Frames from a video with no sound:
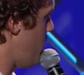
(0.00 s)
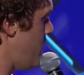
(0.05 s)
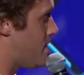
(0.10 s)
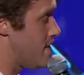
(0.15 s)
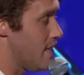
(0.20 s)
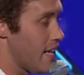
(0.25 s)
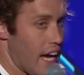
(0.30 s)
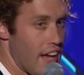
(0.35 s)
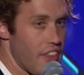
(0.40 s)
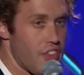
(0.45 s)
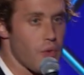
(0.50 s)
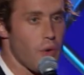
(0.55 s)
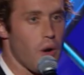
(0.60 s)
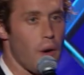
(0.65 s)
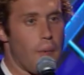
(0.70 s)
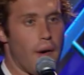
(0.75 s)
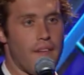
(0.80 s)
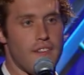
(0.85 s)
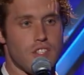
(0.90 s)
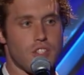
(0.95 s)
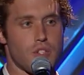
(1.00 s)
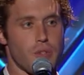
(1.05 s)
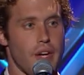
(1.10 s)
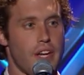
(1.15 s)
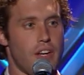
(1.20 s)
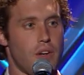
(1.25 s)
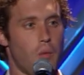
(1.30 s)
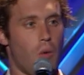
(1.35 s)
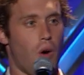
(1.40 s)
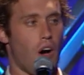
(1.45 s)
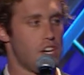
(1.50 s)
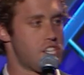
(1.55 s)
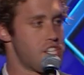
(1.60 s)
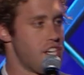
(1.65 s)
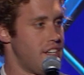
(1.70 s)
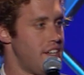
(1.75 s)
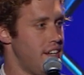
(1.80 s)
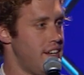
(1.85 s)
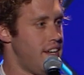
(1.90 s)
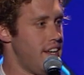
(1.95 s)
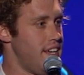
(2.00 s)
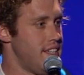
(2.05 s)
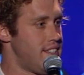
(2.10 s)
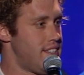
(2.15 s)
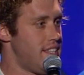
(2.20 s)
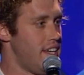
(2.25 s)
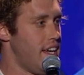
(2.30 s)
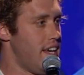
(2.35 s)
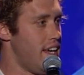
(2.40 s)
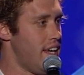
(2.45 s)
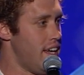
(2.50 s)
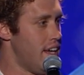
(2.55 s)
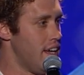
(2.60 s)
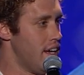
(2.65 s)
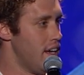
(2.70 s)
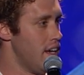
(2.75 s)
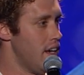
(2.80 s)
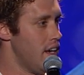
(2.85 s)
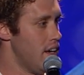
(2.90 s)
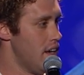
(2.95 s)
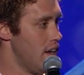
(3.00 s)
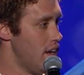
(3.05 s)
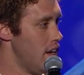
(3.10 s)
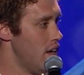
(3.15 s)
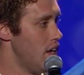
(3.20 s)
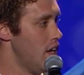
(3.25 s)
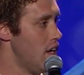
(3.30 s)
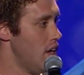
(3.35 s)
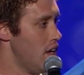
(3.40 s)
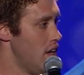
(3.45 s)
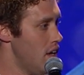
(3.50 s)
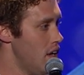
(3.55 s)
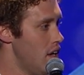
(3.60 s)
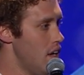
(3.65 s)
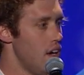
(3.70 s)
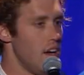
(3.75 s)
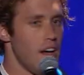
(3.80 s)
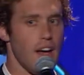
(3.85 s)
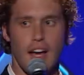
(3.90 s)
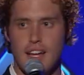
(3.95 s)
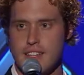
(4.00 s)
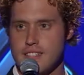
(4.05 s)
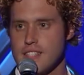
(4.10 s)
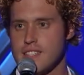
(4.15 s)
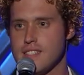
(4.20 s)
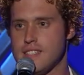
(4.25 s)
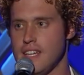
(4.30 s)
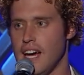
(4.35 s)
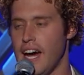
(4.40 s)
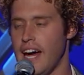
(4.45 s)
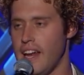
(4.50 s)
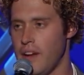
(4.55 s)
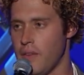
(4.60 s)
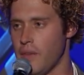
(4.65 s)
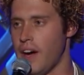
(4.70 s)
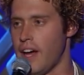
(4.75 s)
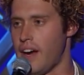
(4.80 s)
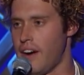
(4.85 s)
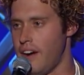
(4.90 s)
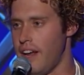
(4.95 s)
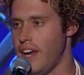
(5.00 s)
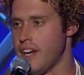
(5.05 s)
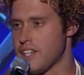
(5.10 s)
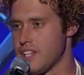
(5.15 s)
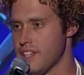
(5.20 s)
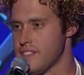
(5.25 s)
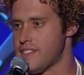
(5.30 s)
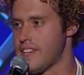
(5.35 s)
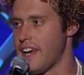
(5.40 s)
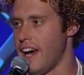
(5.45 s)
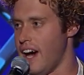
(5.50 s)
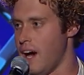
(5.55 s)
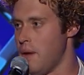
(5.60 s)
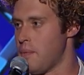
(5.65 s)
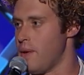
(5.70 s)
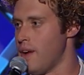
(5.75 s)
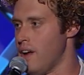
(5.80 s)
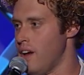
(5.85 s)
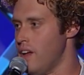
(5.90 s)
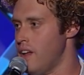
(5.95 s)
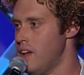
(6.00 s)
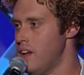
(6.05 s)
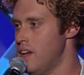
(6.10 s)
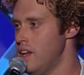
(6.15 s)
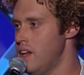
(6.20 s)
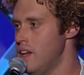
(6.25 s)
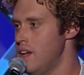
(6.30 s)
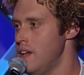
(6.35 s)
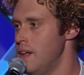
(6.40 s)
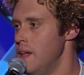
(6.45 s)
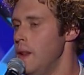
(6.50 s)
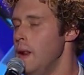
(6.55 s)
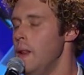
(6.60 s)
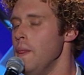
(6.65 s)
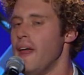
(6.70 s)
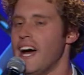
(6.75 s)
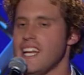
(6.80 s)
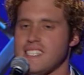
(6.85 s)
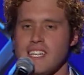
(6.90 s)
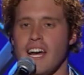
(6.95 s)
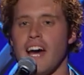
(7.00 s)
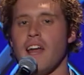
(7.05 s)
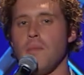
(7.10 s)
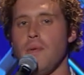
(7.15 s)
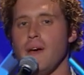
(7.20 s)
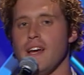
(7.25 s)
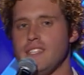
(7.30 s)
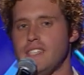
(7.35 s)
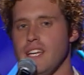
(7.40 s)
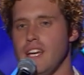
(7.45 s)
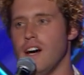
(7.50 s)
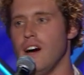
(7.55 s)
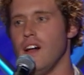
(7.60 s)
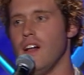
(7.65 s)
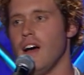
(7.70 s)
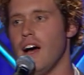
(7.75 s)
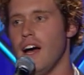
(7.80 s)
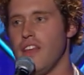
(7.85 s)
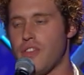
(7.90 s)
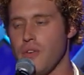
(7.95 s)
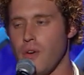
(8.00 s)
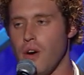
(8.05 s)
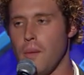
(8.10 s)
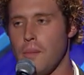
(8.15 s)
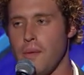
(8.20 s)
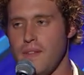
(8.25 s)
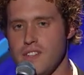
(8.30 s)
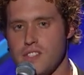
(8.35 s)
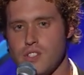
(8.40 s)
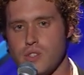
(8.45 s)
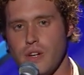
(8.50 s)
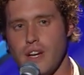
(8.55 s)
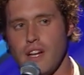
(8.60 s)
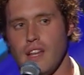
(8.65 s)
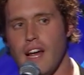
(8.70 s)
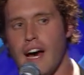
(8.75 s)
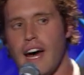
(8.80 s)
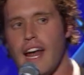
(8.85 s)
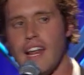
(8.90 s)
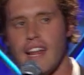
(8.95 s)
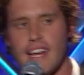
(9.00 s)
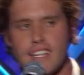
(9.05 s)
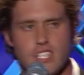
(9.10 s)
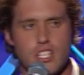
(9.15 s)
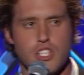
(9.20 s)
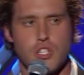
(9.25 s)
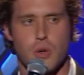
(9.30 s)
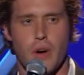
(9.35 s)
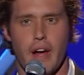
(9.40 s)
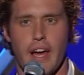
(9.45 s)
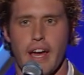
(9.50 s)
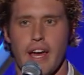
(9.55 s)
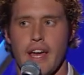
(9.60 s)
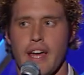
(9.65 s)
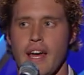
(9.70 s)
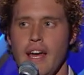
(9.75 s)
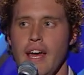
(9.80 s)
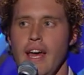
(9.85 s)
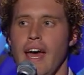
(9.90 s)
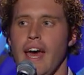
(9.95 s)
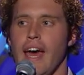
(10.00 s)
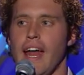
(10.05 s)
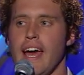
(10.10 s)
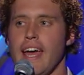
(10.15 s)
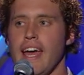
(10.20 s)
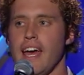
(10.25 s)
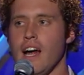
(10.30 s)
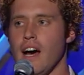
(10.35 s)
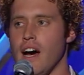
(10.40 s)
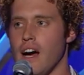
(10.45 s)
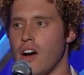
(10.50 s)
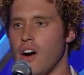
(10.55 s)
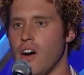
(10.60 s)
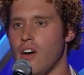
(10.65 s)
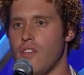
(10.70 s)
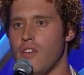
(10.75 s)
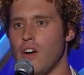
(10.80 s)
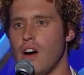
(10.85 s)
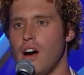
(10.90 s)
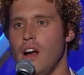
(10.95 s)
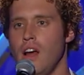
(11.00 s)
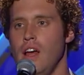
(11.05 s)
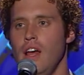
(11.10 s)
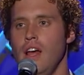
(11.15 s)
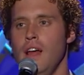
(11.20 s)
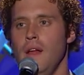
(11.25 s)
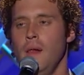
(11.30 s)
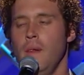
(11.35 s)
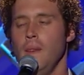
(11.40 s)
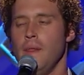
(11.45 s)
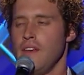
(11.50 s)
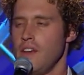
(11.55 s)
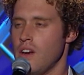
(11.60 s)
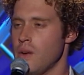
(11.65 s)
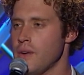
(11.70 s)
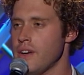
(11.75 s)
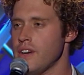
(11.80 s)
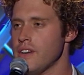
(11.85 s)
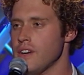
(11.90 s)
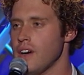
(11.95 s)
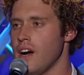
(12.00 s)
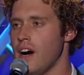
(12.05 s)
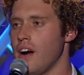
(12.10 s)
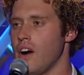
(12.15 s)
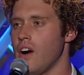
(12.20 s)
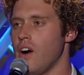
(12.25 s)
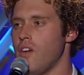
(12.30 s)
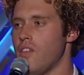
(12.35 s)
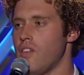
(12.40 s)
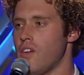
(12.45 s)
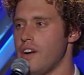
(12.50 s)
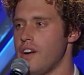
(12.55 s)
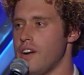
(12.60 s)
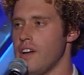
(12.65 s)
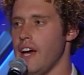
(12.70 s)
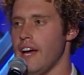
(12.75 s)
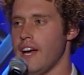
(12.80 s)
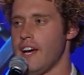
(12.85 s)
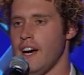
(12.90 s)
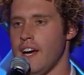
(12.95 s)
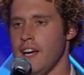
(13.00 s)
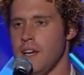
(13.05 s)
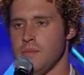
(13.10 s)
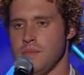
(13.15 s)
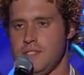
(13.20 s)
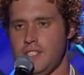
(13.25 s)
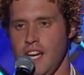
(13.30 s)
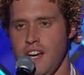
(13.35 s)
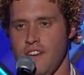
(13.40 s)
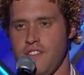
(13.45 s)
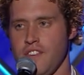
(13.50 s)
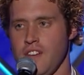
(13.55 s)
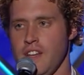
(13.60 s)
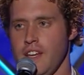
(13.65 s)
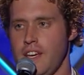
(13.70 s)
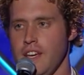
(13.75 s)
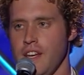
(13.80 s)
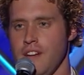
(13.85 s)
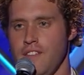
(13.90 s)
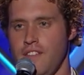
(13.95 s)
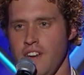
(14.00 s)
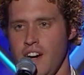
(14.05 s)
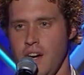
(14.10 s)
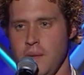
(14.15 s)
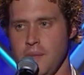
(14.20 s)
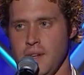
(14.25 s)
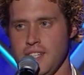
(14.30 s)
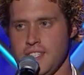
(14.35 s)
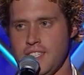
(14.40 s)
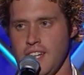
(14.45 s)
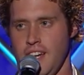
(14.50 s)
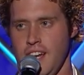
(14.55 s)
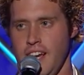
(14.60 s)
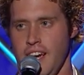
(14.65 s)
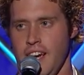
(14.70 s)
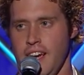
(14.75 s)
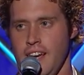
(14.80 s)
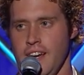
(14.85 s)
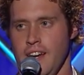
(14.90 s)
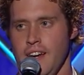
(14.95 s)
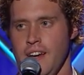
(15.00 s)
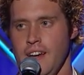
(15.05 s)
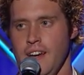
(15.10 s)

recently, I threw up on the street in Washington, D C That's exciting, right? Our nation's capital. That's not a big deal. I throw up in the street a lot. I like to drink, and I get hungover. You know when you're hungover and you're like, I am definitely gonna vomit today.